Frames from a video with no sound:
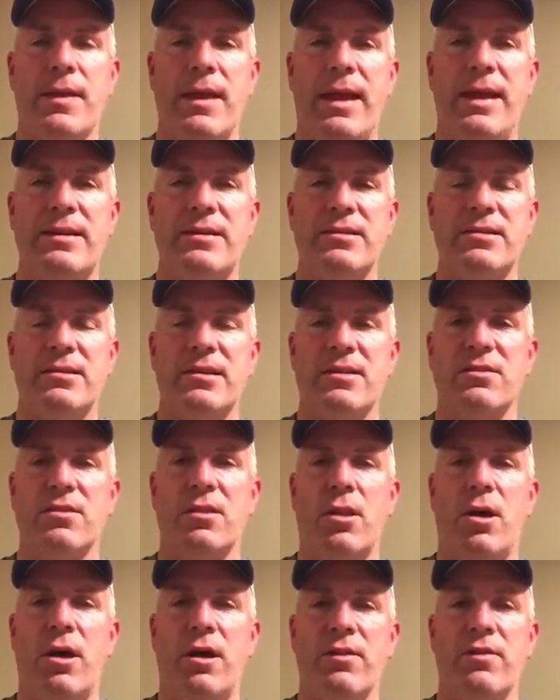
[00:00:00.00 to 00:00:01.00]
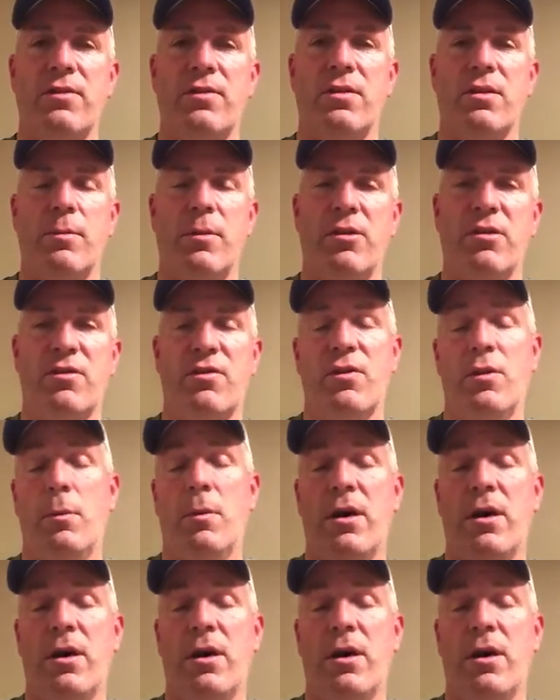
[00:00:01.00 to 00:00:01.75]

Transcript: 8-6 loss to the Marysville